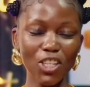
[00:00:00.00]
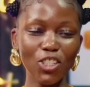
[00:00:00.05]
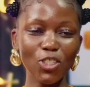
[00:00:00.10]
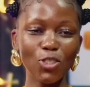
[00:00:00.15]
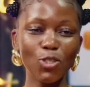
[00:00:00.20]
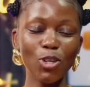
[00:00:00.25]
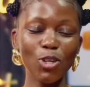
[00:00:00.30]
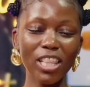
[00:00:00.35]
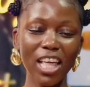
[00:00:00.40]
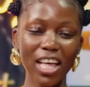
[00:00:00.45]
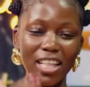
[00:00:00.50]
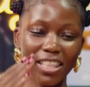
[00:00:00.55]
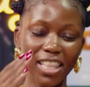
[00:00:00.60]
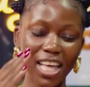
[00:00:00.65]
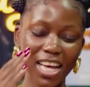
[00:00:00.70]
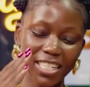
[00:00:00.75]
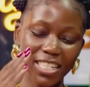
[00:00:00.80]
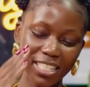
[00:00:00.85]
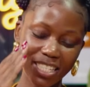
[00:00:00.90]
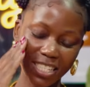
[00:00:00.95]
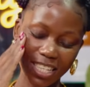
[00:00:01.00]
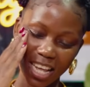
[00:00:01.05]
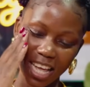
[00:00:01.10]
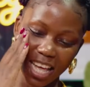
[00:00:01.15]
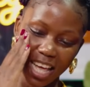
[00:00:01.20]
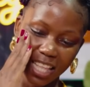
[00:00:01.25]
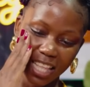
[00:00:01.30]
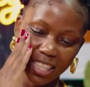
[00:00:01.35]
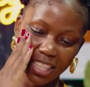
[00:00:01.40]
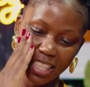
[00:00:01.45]
So that's
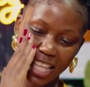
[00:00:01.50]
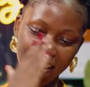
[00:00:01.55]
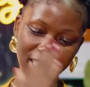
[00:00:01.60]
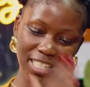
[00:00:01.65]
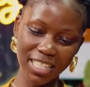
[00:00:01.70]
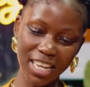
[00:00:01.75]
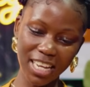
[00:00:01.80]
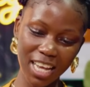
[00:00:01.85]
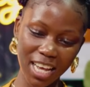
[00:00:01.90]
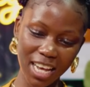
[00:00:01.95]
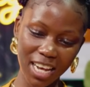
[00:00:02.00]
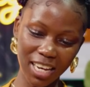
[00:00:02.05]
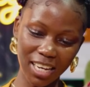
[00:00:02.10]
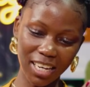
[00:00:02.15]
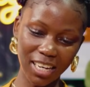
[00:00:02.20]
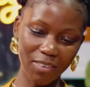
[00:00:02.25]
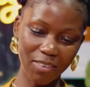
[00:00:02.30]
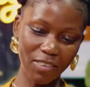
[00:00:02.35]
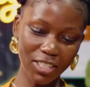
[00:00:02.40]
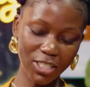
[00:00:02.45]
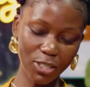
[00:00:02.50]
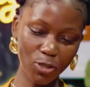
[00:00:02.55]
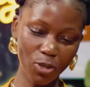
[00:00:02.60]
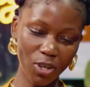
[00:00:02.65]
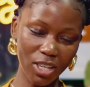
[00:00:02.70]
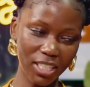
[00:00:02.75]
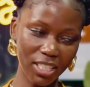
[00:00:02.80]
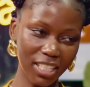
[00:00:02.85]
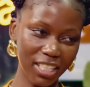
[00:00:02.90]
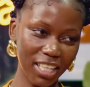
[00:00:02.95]
what do you
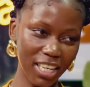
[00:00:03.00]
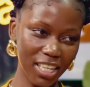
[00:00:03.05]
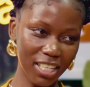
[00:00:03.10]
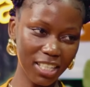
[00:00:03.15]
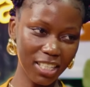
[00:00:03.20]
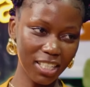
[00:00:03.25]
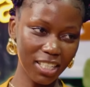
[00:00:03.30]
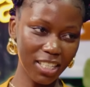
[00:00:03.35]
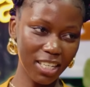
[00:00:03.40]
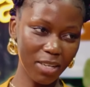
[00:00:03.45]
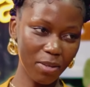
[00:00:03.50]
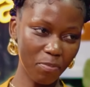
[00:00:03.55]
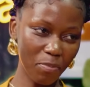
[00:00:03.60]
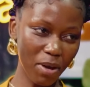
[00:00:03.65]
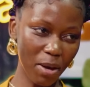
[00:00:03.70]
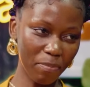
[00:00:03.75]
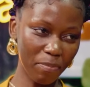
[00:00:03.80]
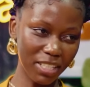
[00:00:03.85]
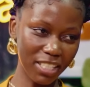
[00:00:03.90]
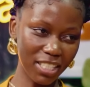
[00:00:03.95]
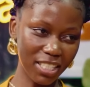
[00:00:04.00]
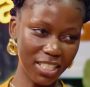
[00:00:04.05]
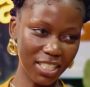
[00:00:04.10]
call it again? Public